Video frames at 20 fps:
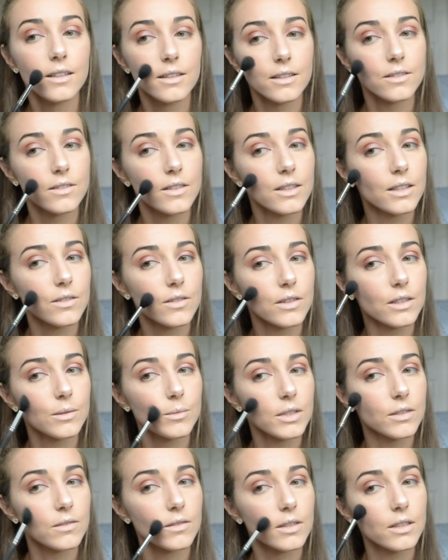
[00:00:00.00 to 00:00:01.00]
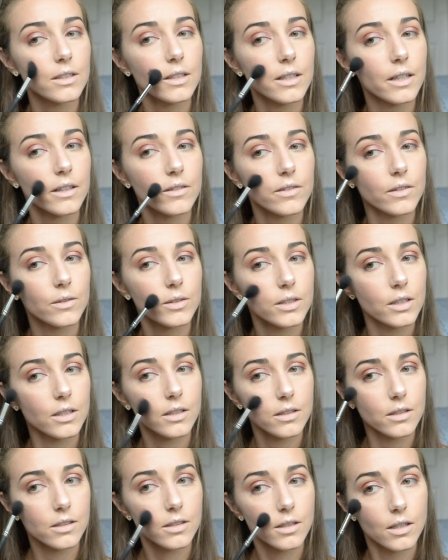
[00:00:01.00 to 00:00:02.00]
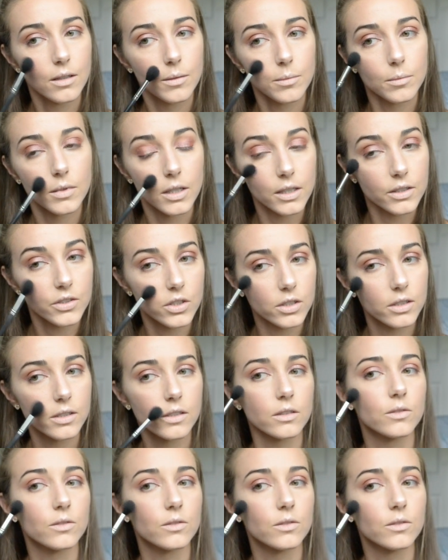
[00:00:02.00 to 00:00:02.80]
You really want to be really careful with these blushes.